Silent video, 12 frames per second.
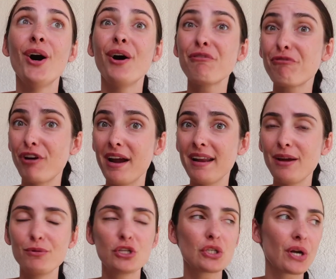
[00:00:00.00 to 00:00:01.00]
on Friday,
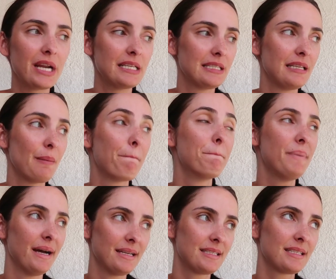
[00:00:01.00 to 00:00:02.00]
which is crazy.
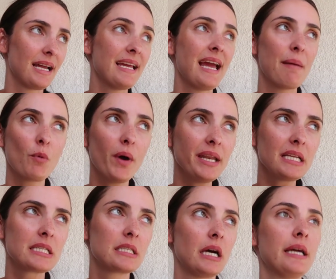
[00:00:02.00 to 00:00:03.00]
But I am quite
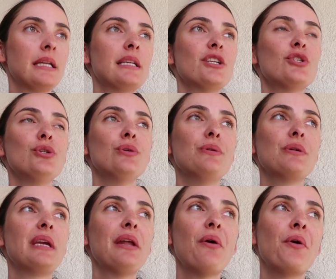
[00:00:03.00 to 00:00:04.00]
excited to
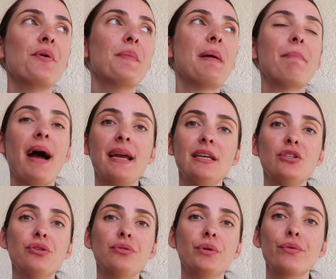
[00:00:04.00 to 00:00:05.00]
get home and back
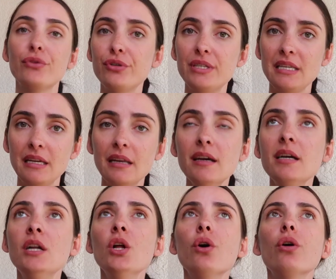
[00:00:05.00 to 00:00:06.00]
into a routine.
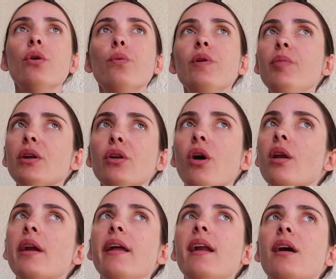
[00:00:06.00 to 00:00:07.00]
We've been on
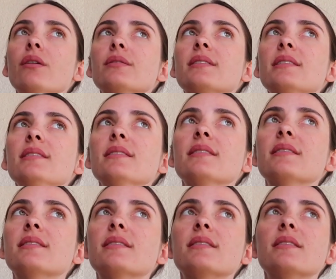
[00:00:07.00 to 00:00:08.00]
holiday now
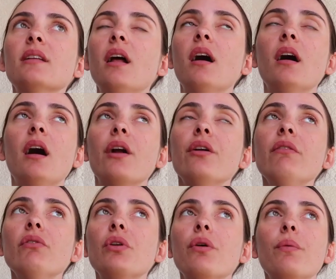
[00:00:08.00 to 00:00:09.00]
since, I don't
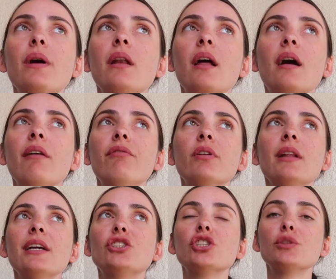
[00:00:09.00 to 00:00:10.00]
even know when, like I feel
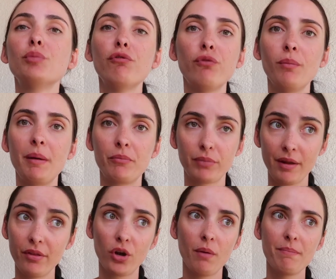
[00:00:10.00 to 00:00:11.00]
like just before my
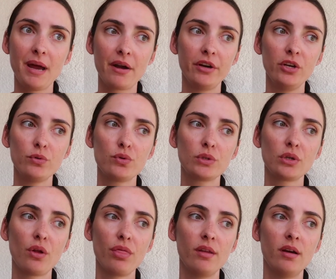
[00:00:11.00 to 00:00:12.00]
brother got married, which was
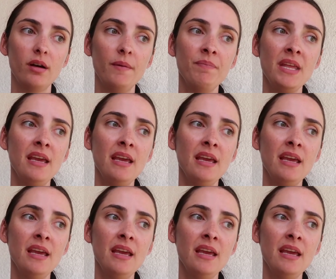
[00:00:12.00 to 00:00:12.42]
on the